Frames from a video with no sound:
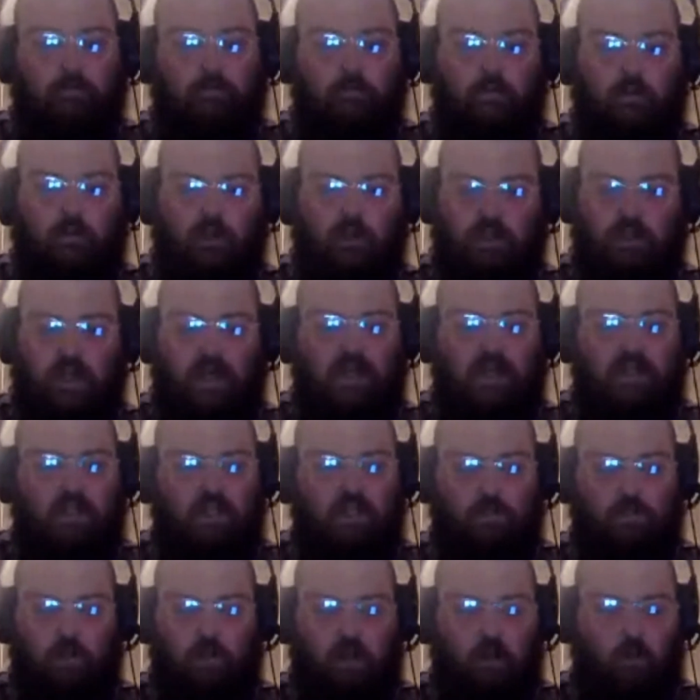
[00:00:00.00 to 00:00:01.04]
Because Dykes oh.
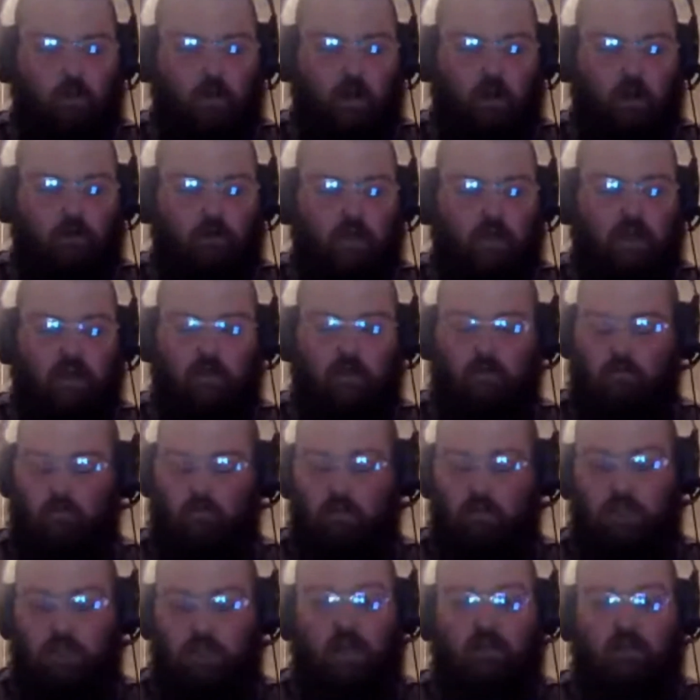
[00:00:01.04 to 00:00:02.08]
is playing well.
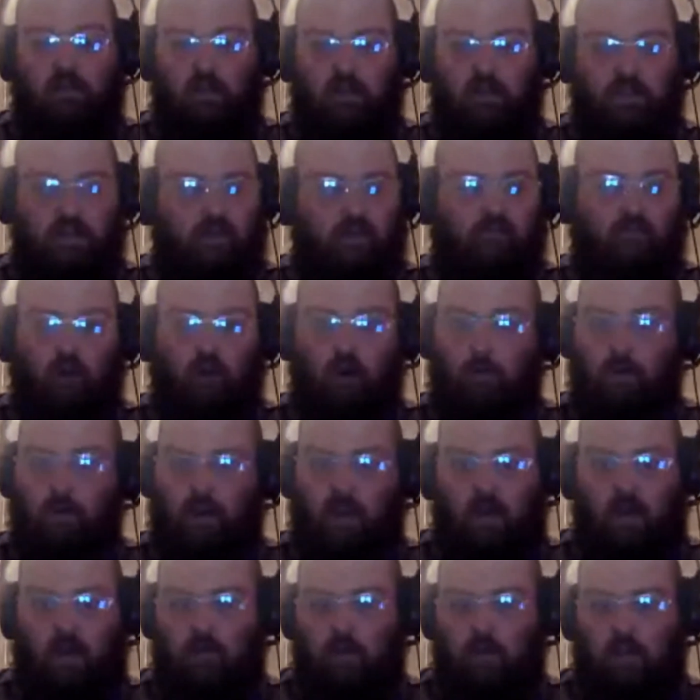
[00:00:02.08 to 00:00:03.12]
Shankland's hit form
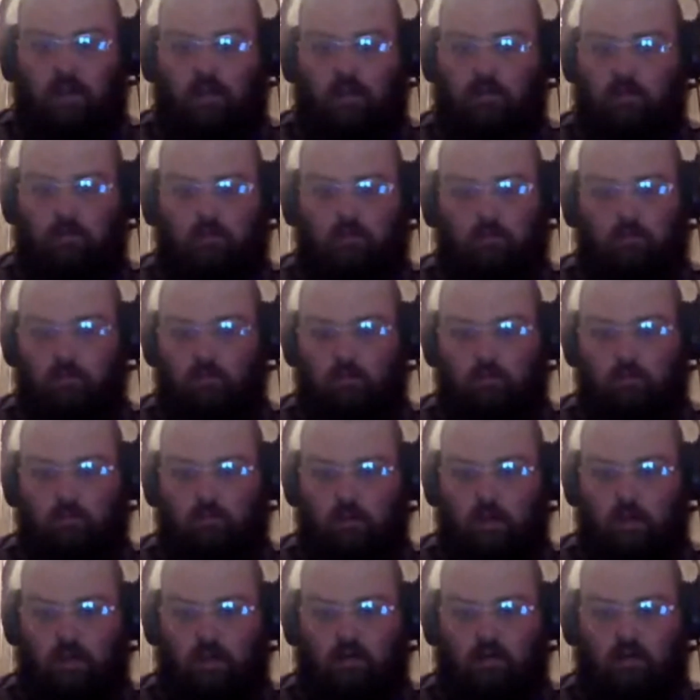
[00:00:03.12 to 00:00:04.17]
again, like
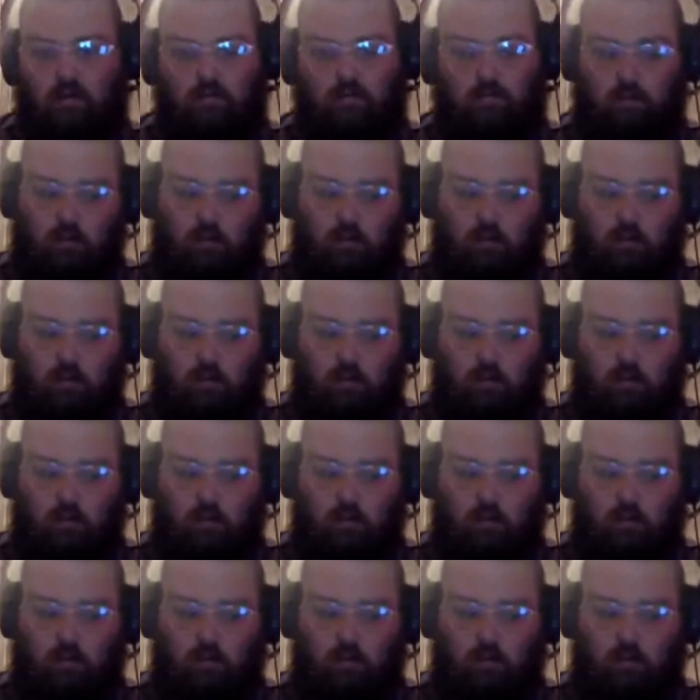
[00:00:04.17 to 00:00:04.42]
and Aye,